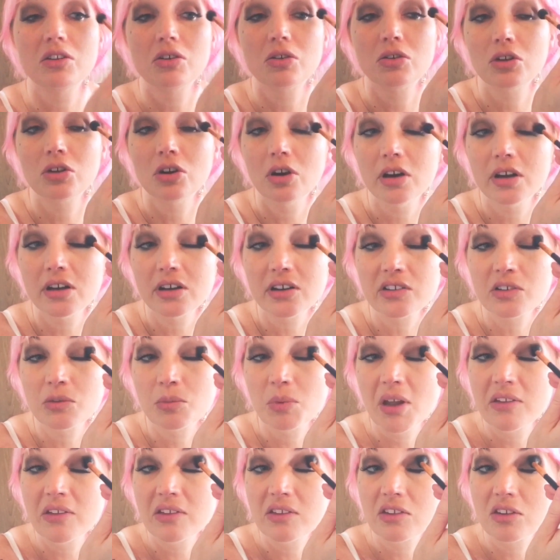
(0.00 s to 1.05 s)
they're not
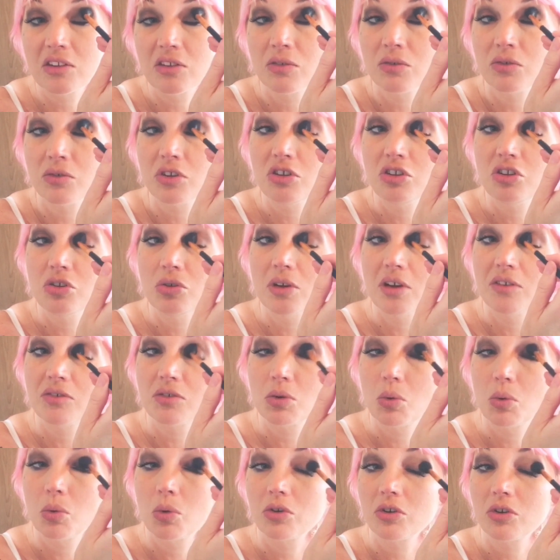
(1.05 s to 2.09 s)
expensive. You do have
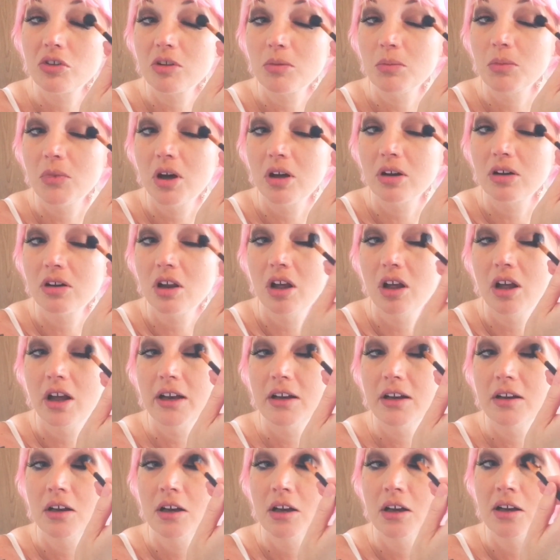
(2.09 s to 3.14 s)
to order them
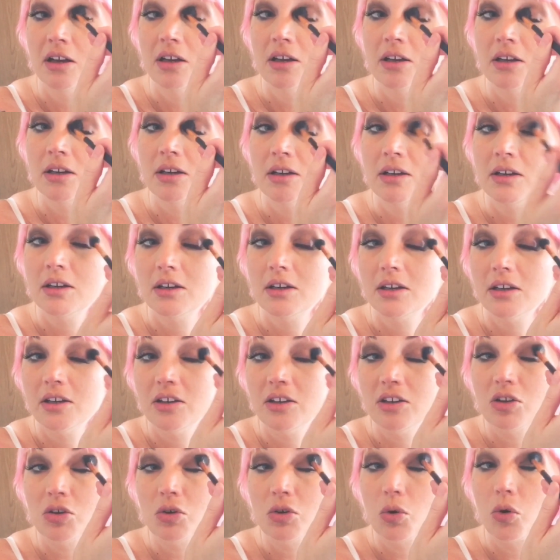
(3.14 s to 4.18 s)
online.
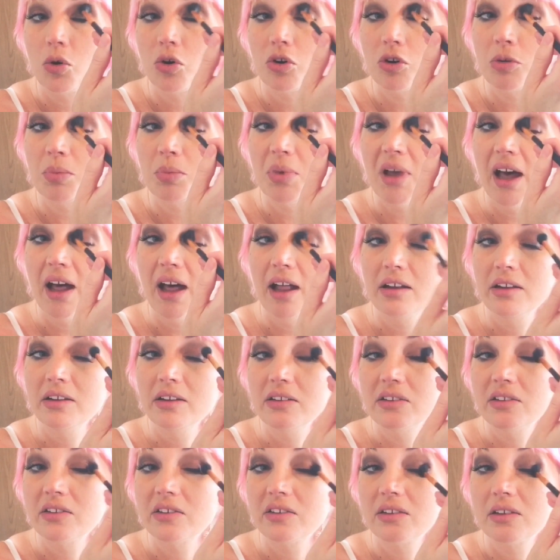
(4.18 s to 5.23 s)
You can order
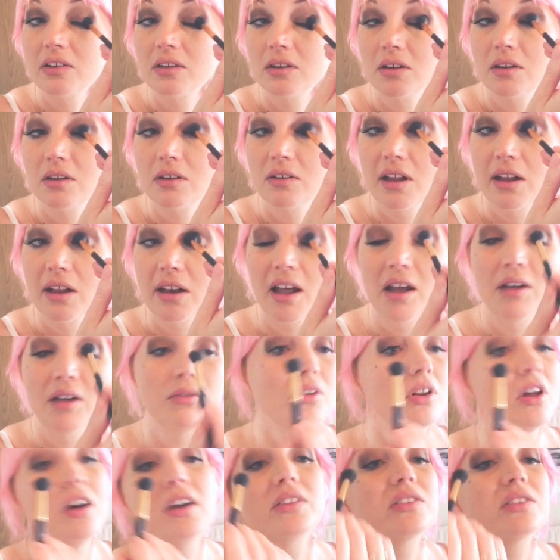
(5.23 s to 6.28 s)
palettes that have
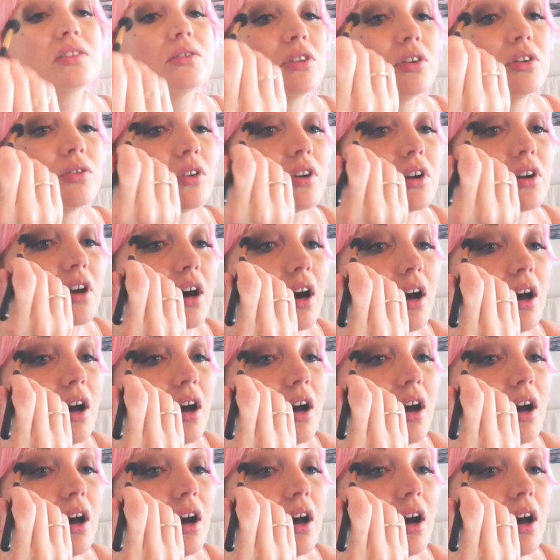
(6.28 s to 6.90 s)
lots of different